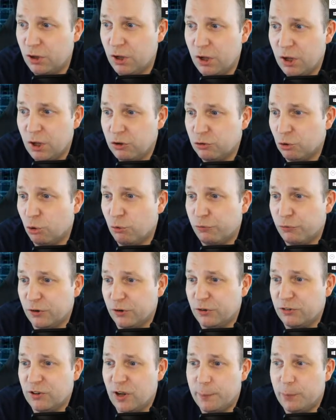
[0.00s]
So for
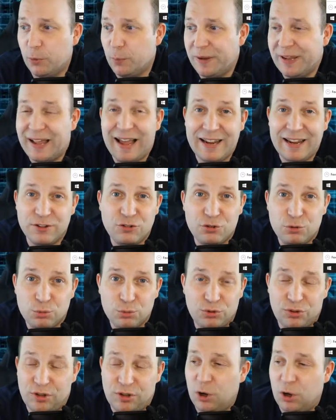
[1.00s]
example, my iTunes
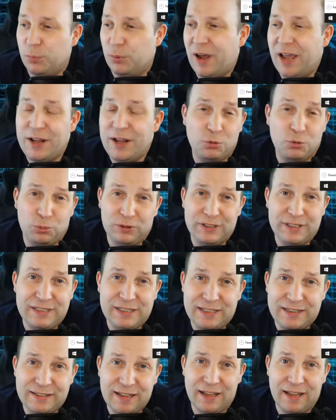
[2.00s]
helper, I don't really
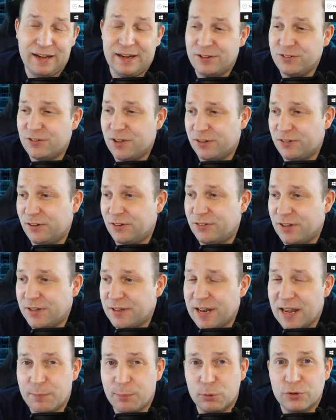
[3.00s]
need that. It says it's
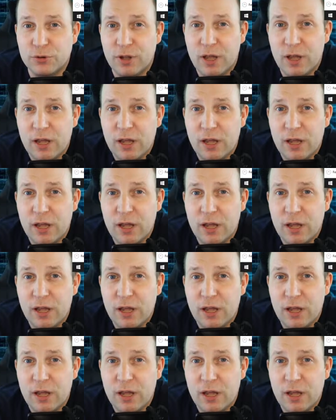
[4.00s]
enabled.